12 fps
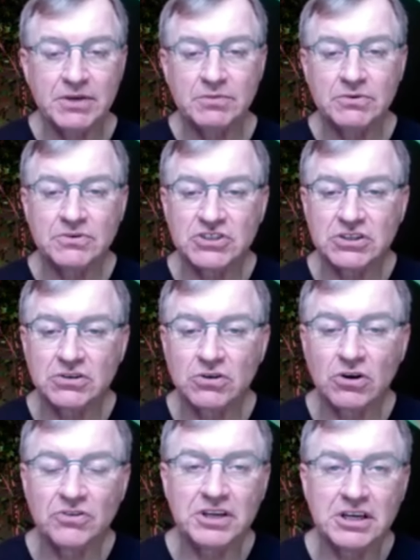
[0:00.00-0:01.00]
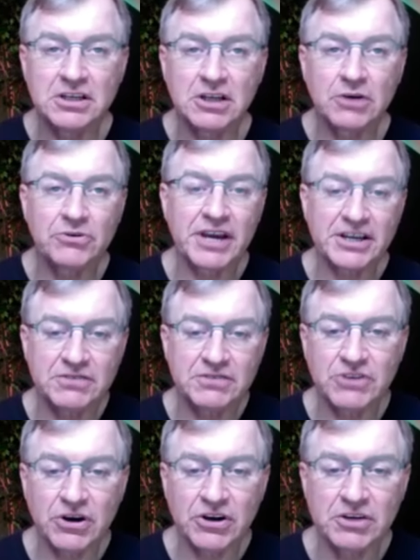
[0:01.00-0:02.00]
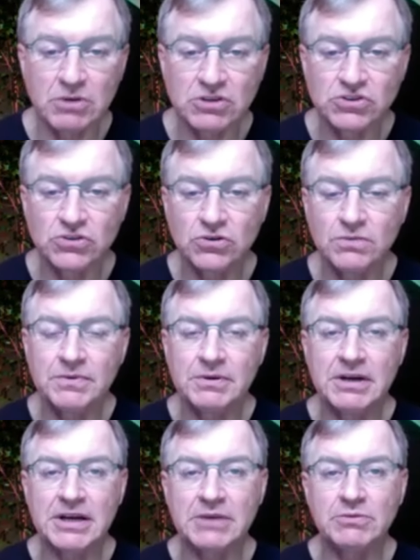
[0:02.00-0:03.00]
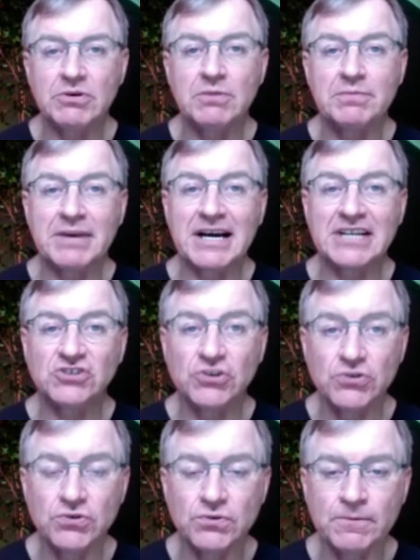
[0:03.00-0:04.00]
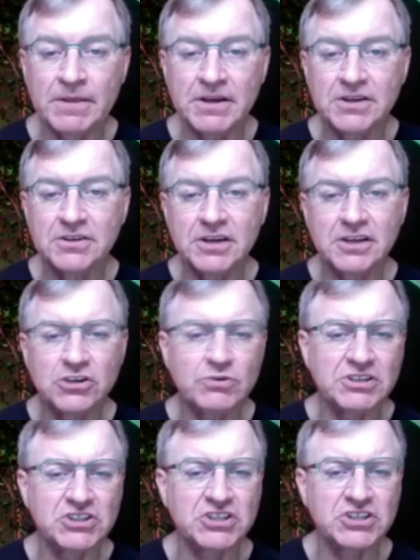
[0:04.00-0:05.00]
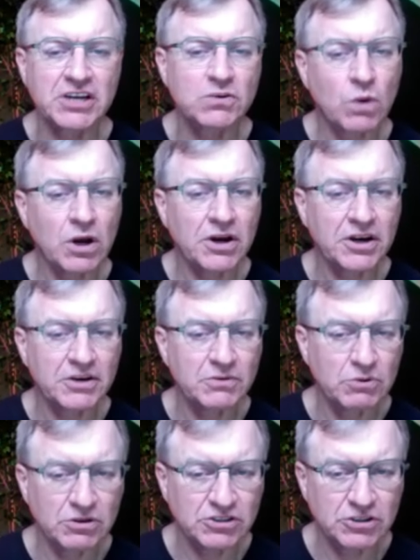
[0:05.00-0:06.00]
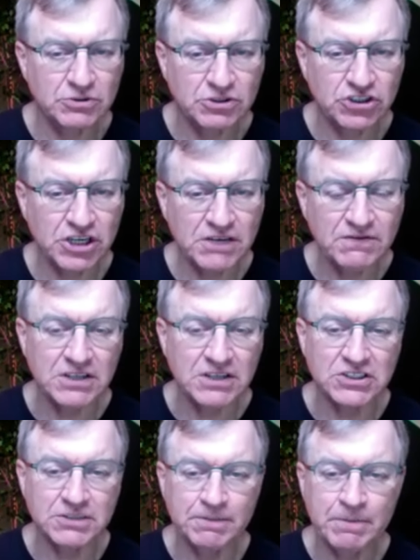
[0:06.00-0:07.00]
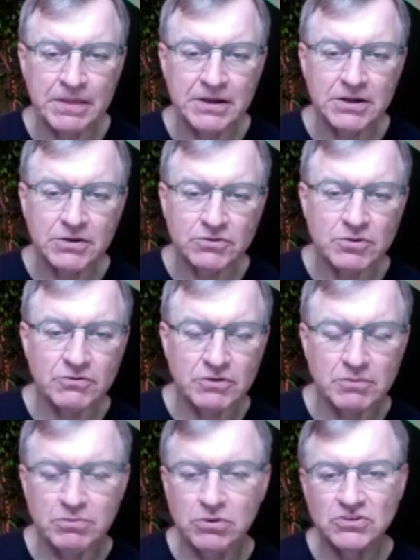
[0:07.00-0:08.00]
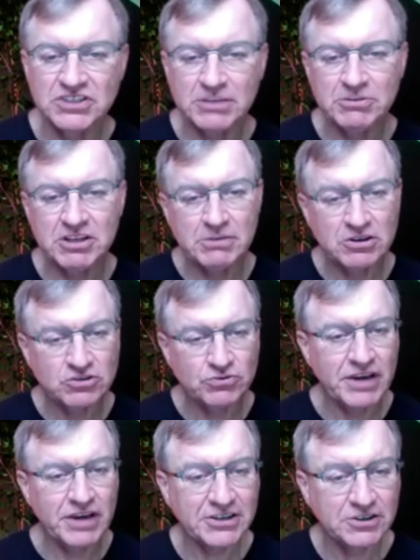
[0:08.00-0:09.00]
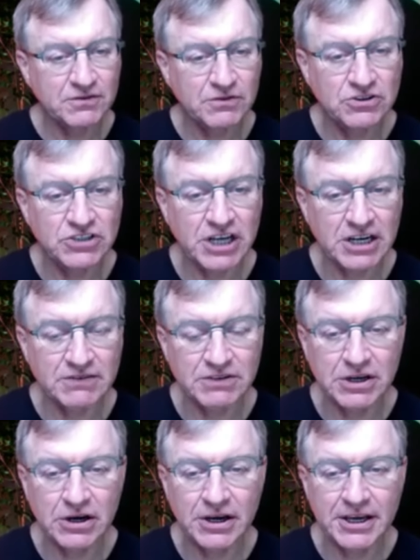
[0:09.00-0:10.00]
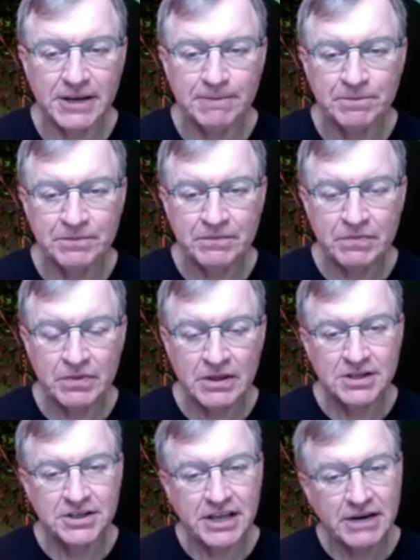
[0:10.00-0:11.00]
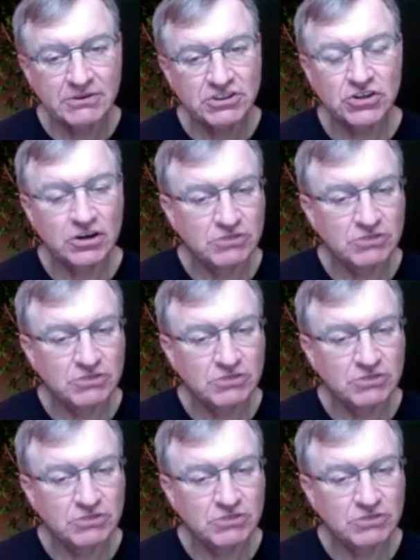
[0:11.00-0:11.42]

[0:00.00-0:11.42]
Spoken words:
We're still on the Low-Reactive Diet module. We're on part 2. Now that you understand why we want to achieve this, pull some of the most reactive foods out of the diet, now it's time